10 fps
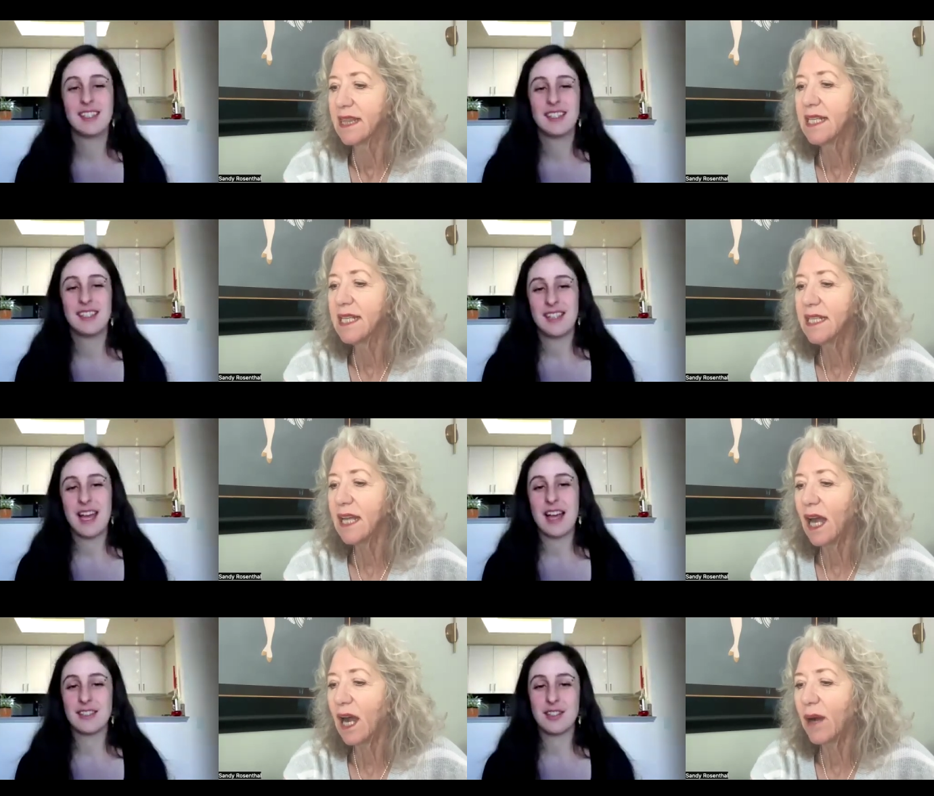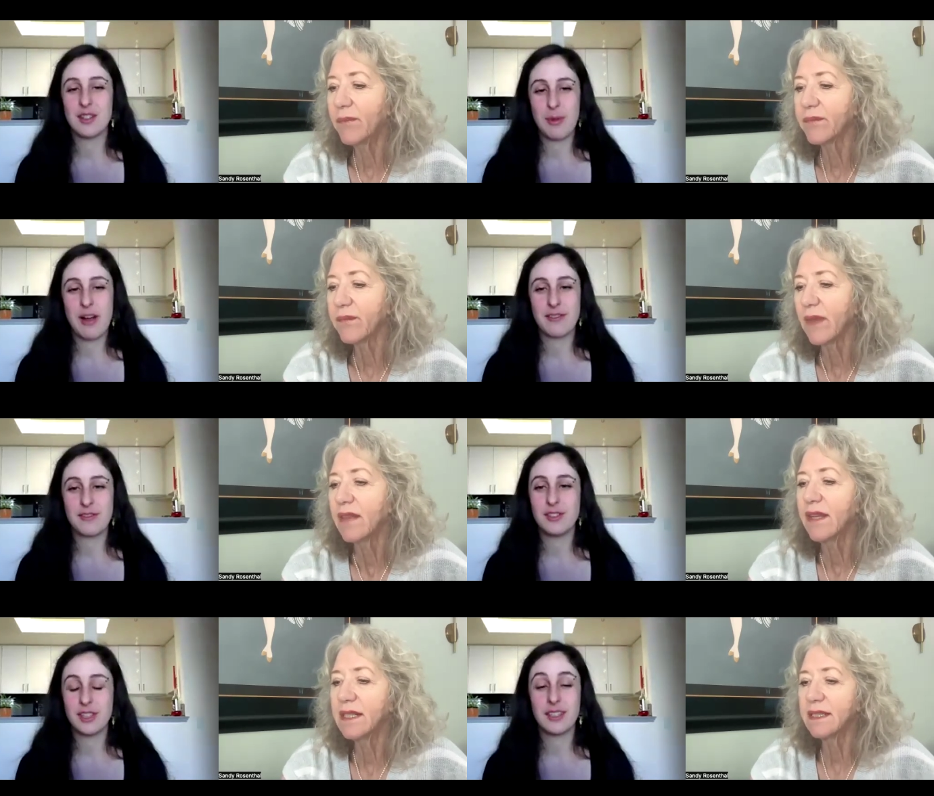Speaker 1: the yeah, um, so
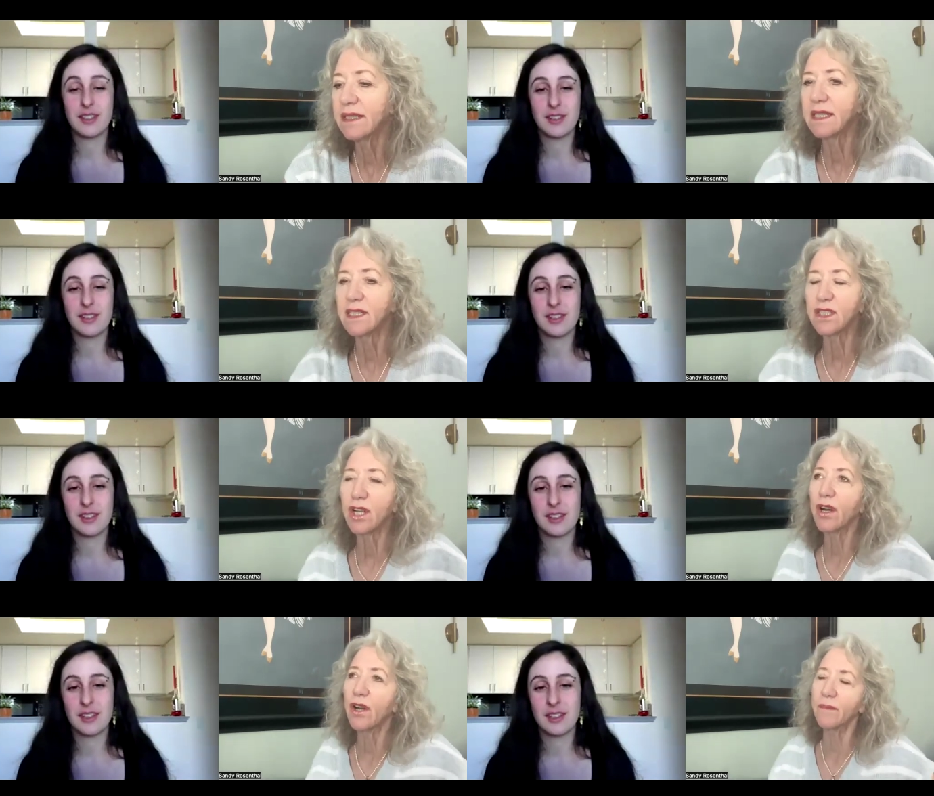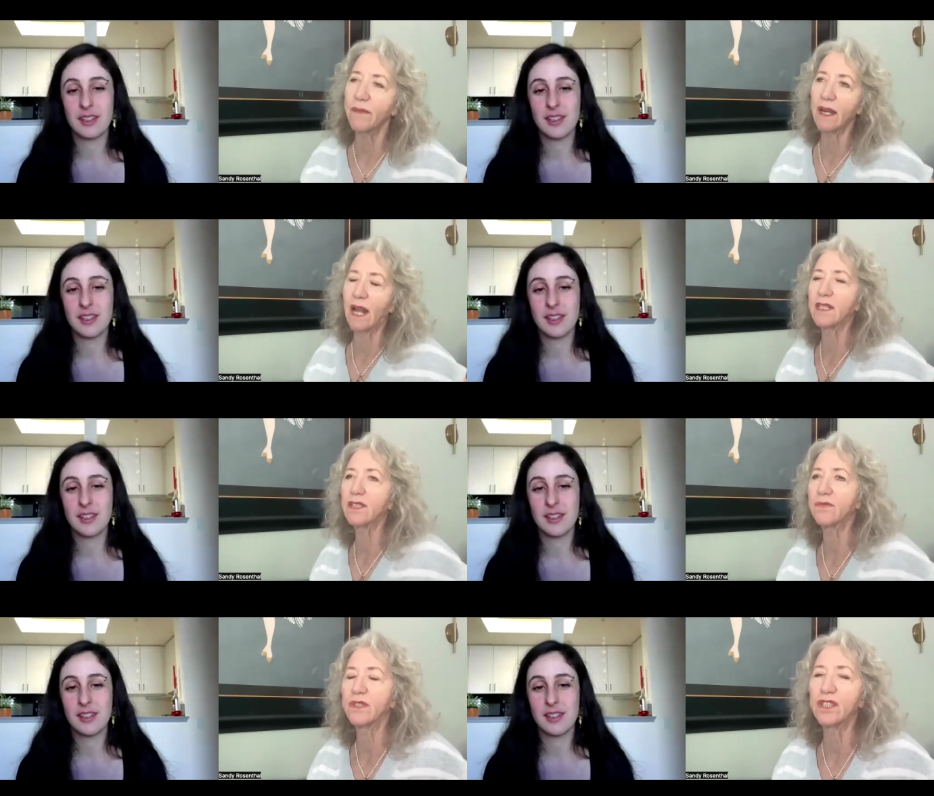it, there's a term that I
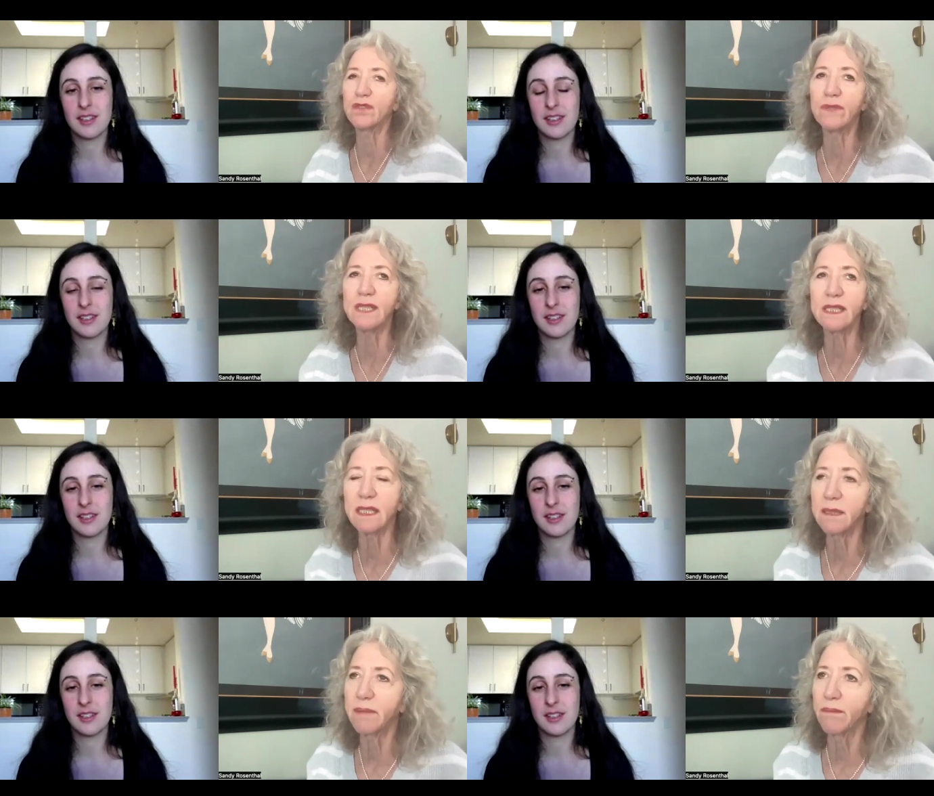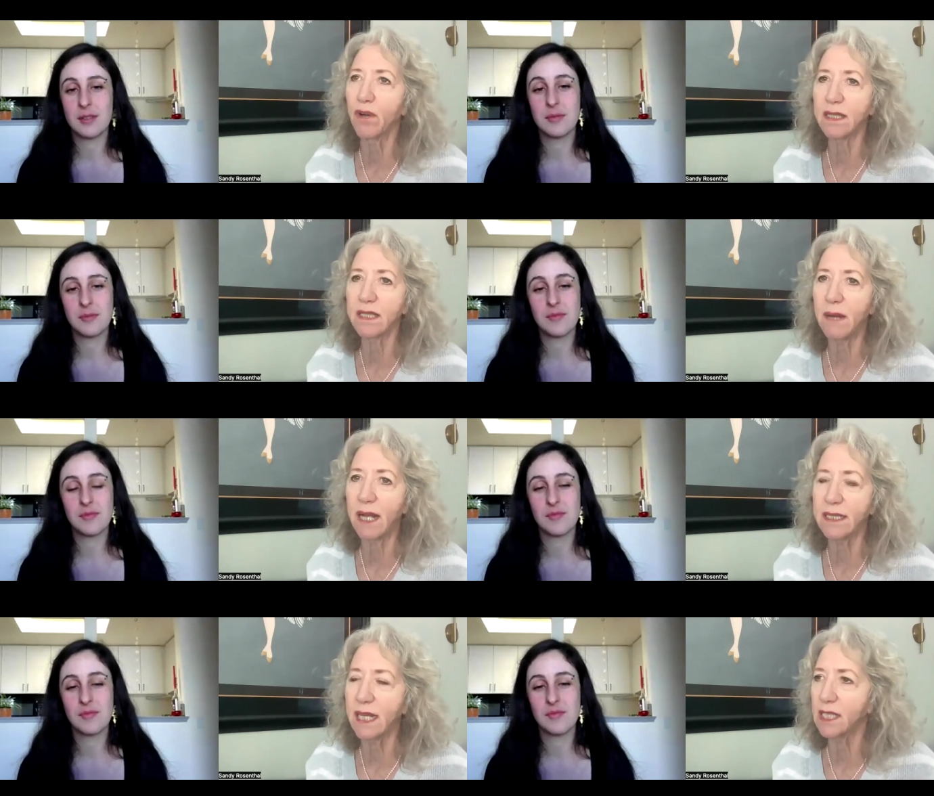was just recently been brought to
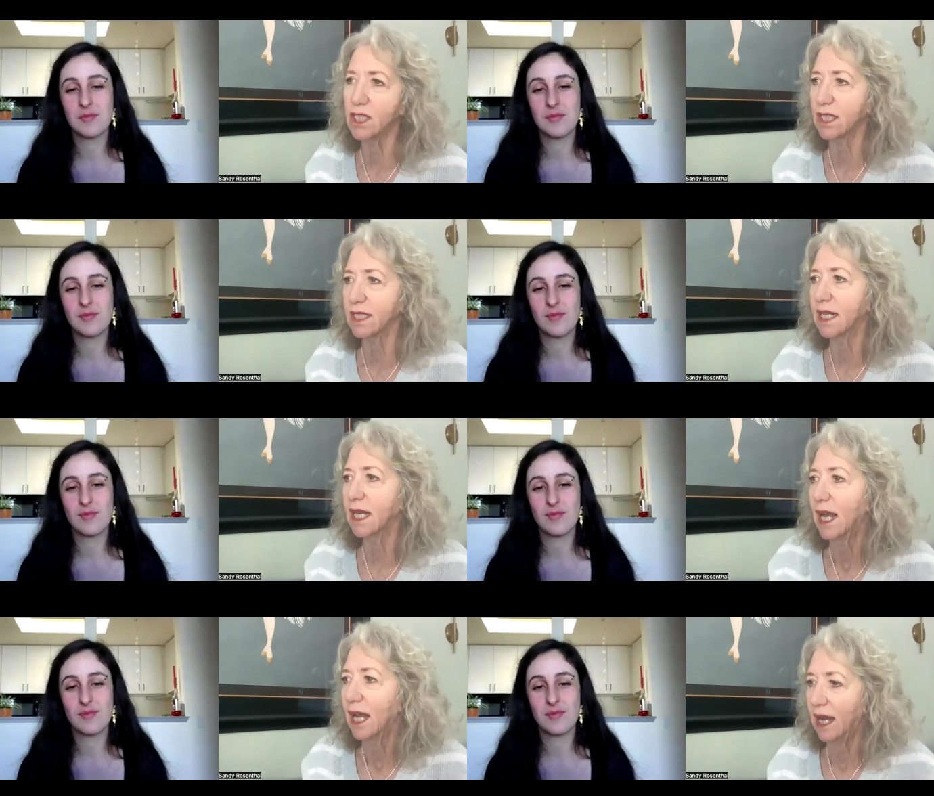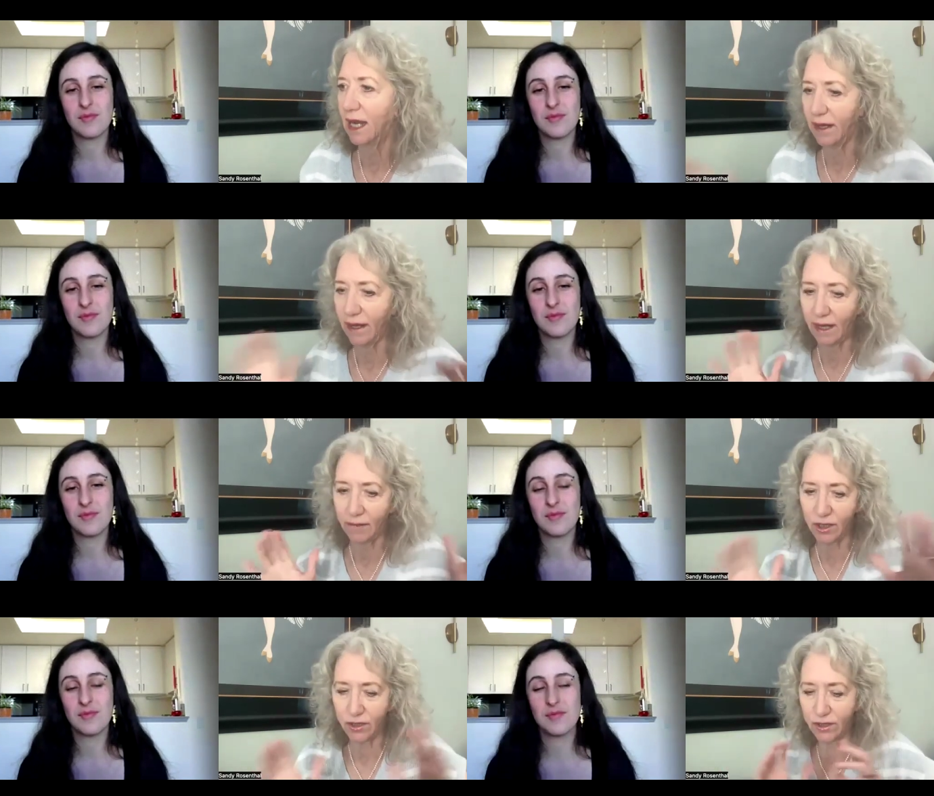my attention, uh, and
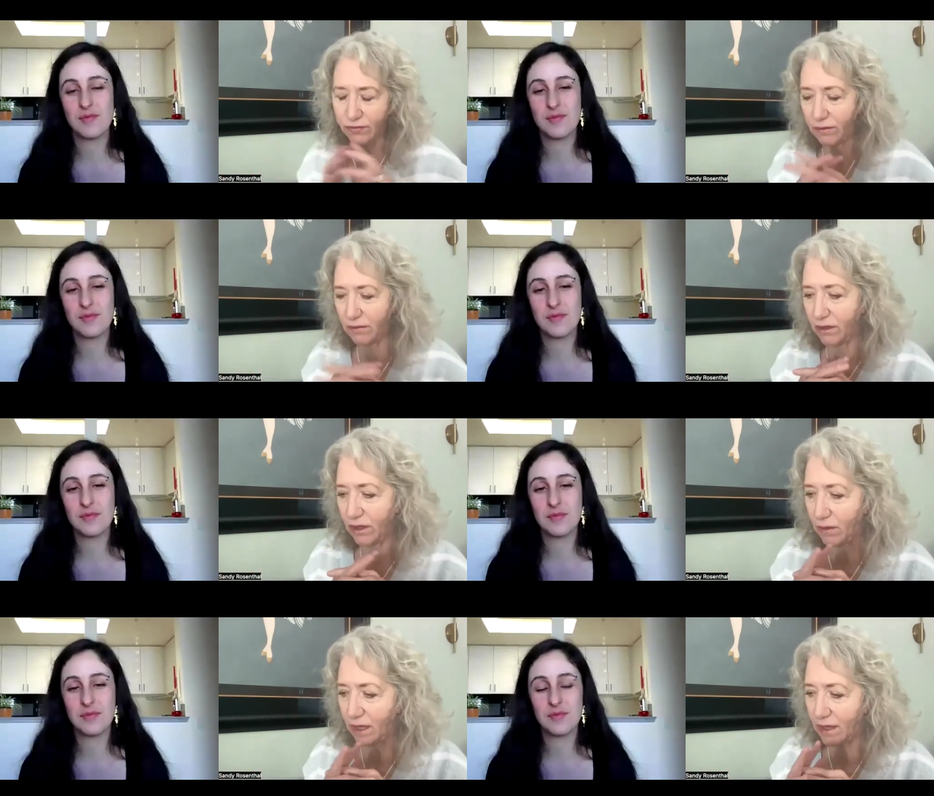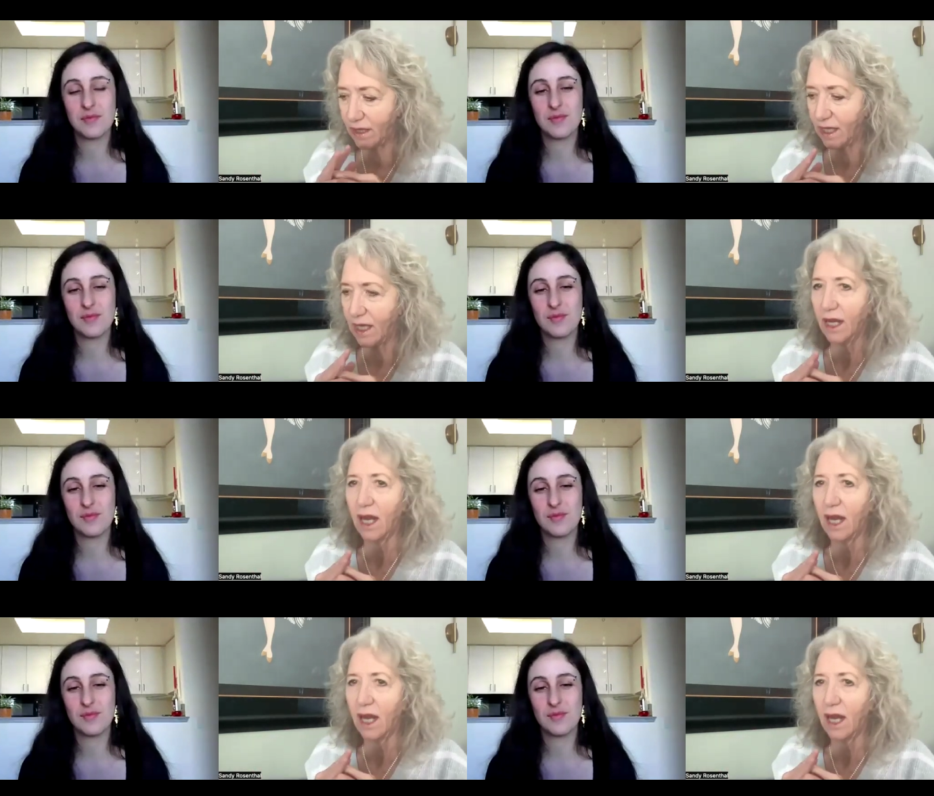I'm sure you're familiar with it,